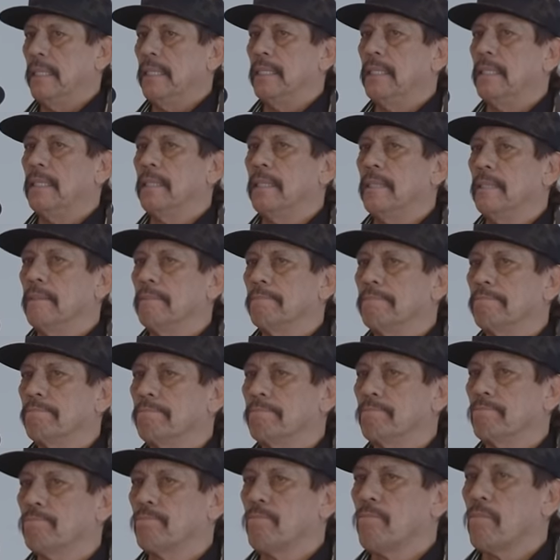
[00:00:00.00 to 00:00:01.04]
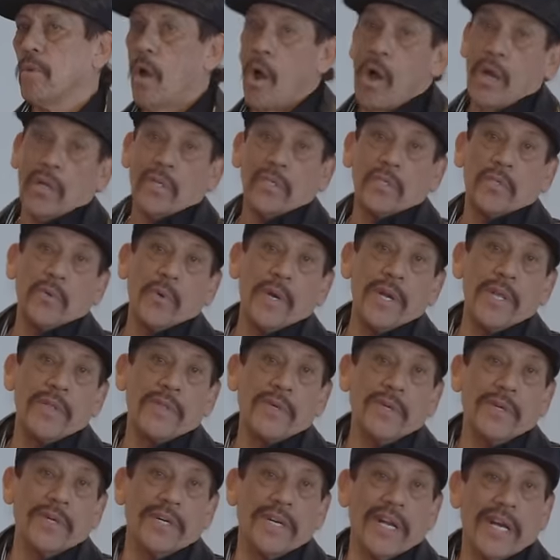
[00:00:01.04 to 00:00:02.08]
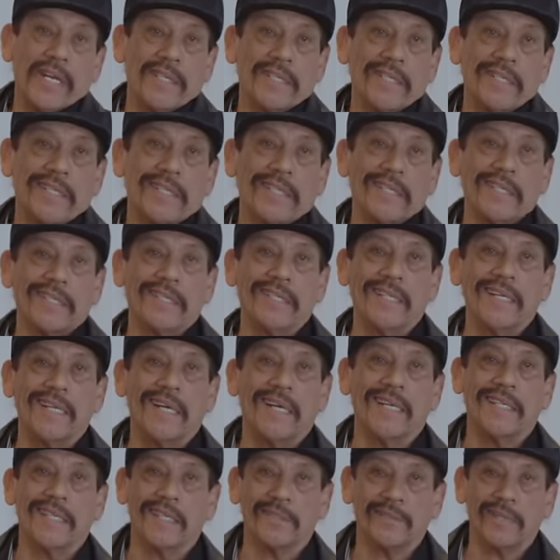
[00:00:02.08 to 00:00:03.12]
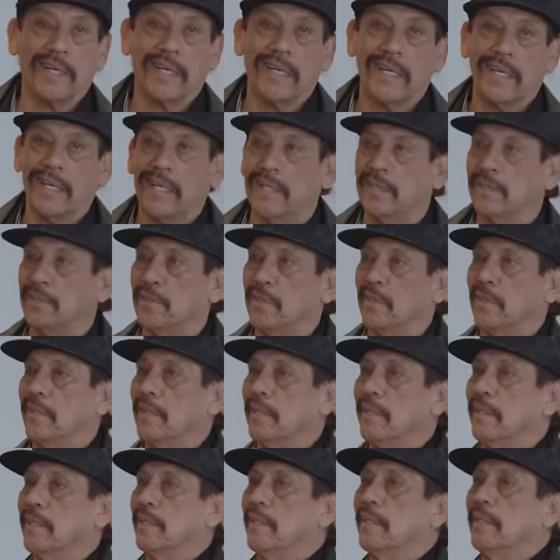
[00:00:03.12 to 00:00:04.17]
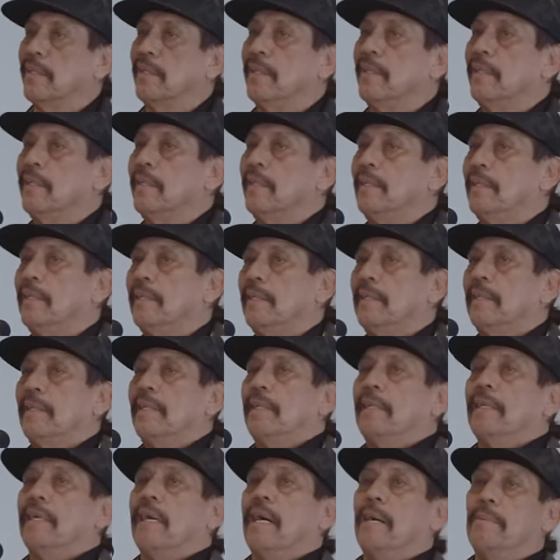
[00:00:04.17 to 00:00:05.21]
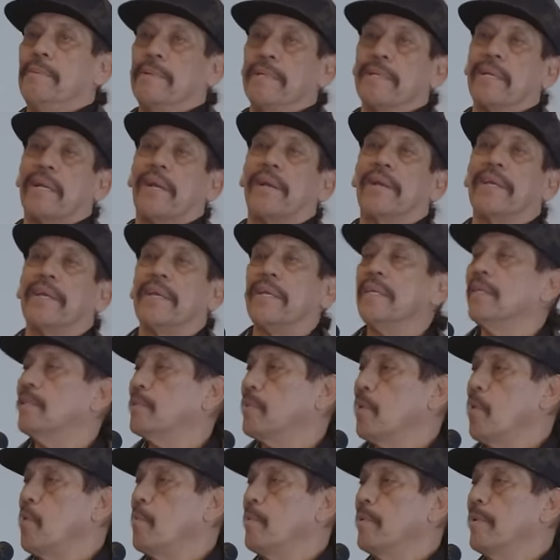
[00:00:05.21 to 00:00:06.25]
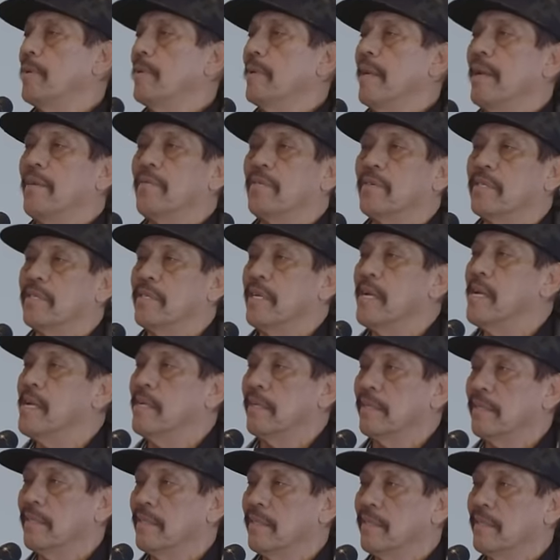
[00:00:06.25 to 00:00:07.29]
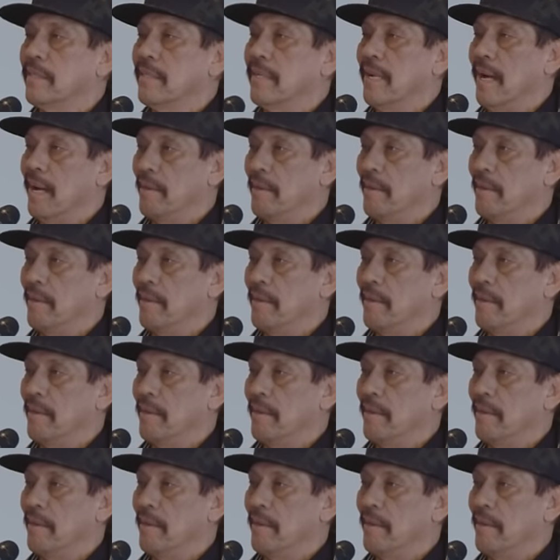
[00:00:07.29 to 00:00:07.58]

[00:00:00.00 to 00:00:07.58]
And August 23rd, 1969, that's when I got out of the joint. And I've been clean and sober ever since.